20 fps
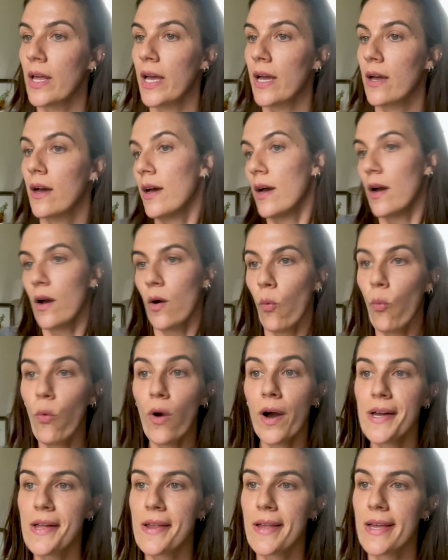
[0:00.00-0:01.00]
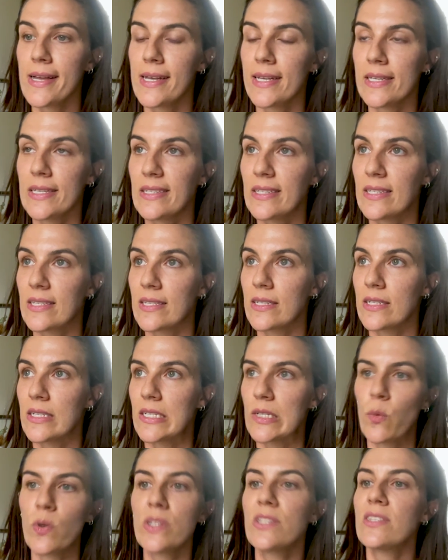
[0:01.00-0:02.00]
Like,
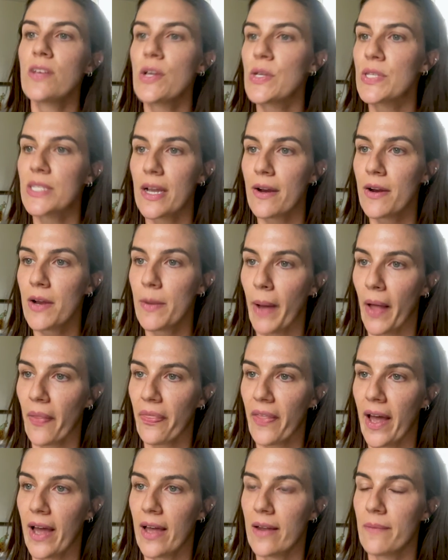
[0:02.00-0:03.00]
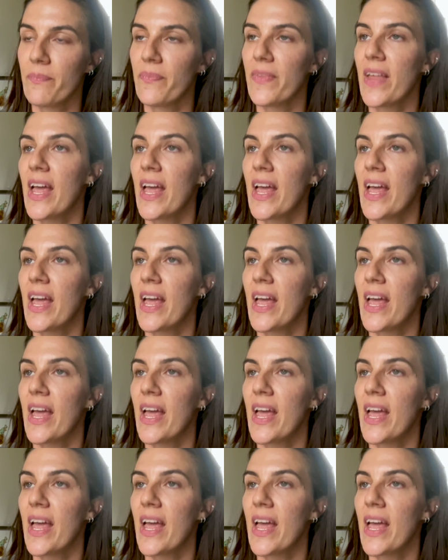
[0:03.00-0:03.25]
what's so scary about that?